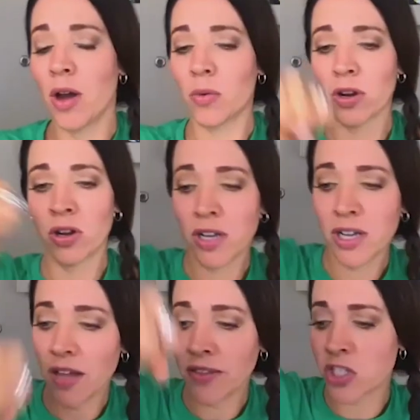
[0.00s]
we're
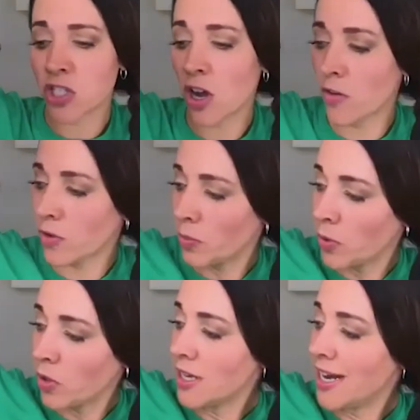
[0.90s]
cooking on the stove, we're
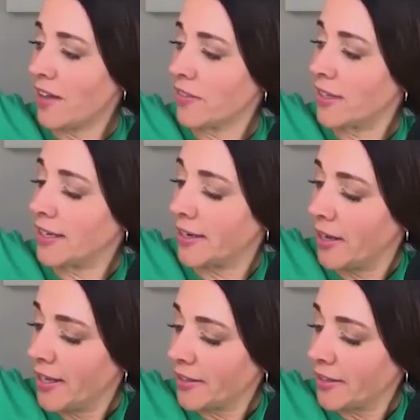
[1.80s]
pulling out the